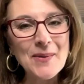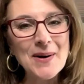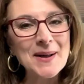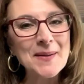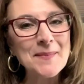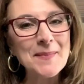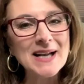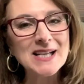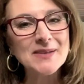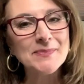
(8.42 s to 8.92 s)

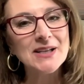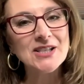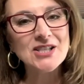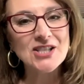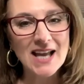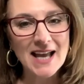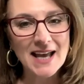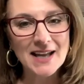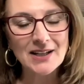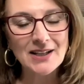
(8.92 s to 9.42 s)
welcome back to my
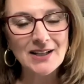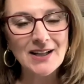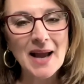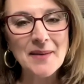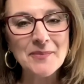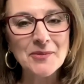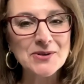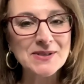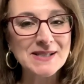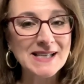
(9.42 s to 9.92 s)
channel.
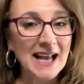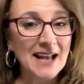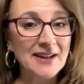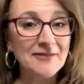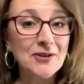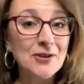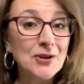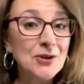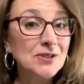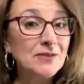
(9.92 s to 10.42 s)
I'm
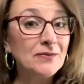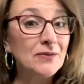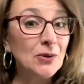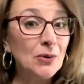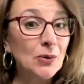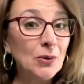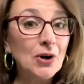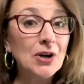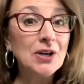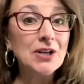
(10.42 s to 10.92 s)
Roseanne, for those of
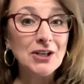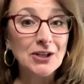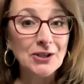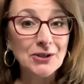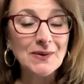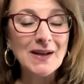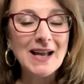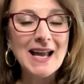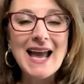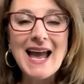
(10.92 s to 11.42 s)
you who are
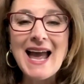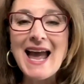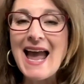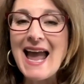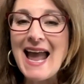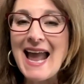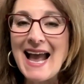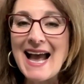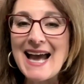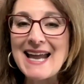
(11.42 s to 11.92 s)
new,
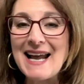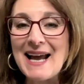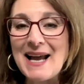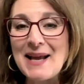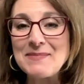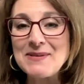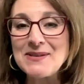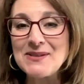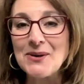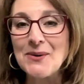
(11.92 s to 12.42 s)
and
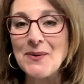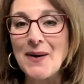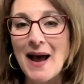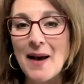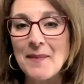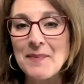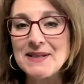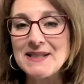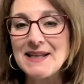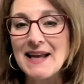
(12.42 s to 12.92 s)
I'm so
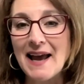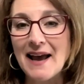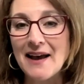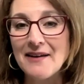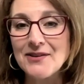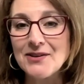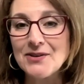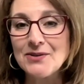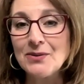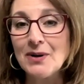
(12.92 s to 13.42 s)
happy to
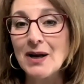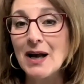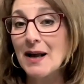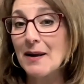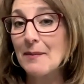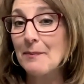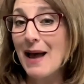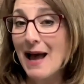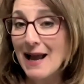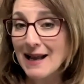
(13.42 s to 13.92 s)
have you
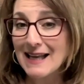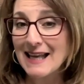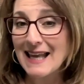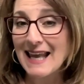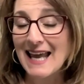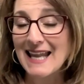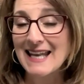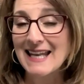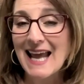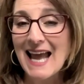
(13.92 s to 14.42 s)
back
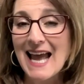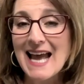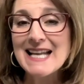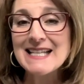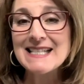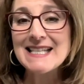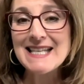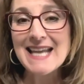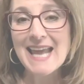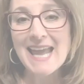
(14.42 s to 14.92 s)
again.
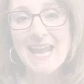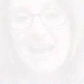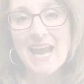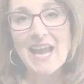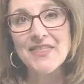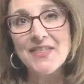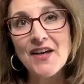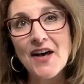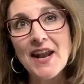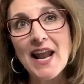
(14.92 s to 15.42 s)
Today,
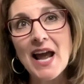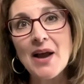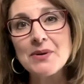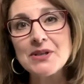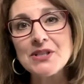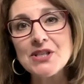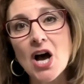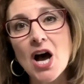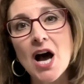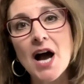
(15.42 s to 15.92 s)
I thought I
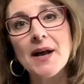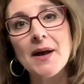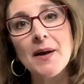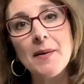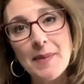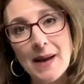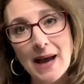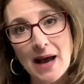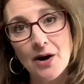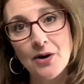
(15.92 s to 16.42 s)
would talk
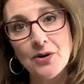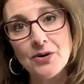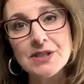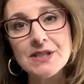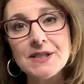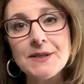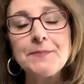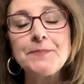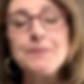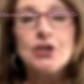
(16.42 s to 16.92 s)

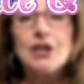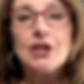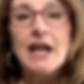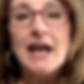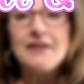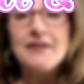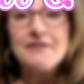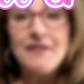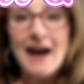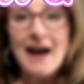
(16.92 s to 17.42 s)
about
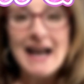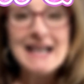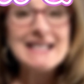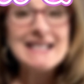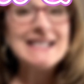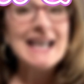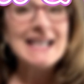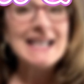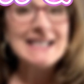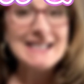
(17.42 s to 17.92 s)
advice
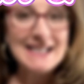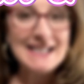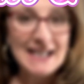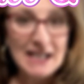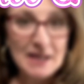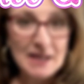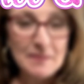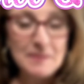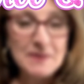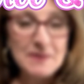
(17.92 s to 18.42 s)
and
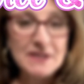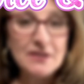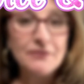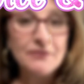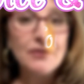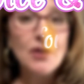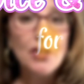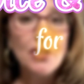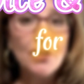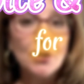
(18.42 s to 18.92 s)
tips
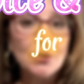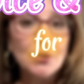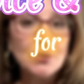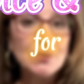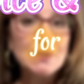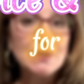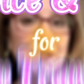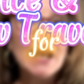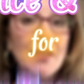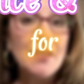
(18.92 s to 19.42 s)
for
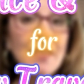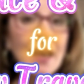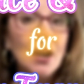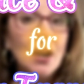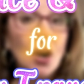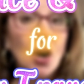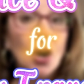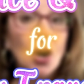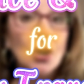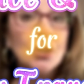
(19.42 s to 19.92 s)
those that
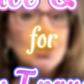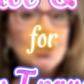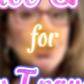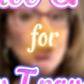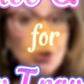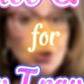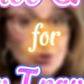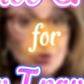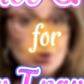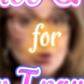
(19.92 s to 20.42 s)
are
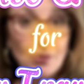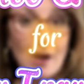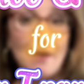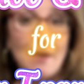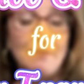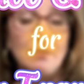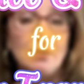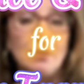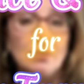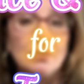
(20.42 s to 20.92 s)
new
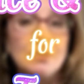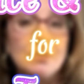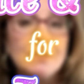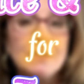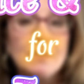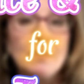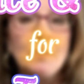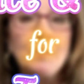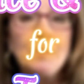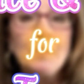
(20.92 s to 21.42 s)

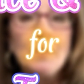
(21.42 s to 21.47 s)
travelers,